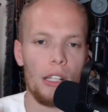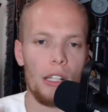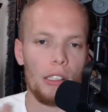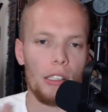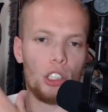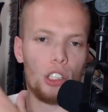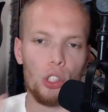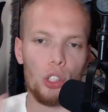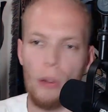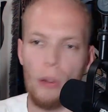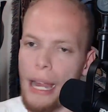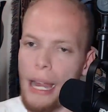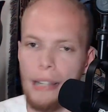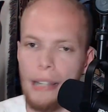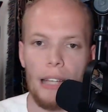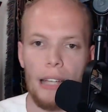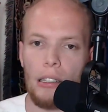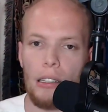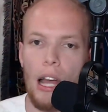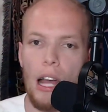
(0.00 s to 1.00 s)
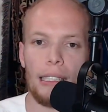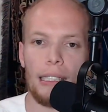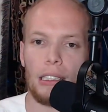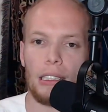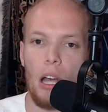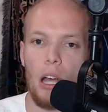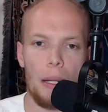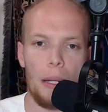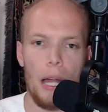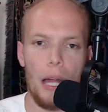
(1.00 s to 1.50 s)
The trade deadline's
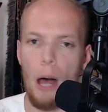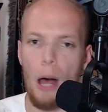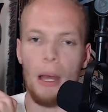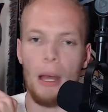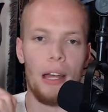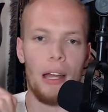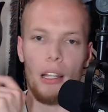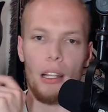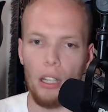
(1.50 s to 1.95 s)
coming up.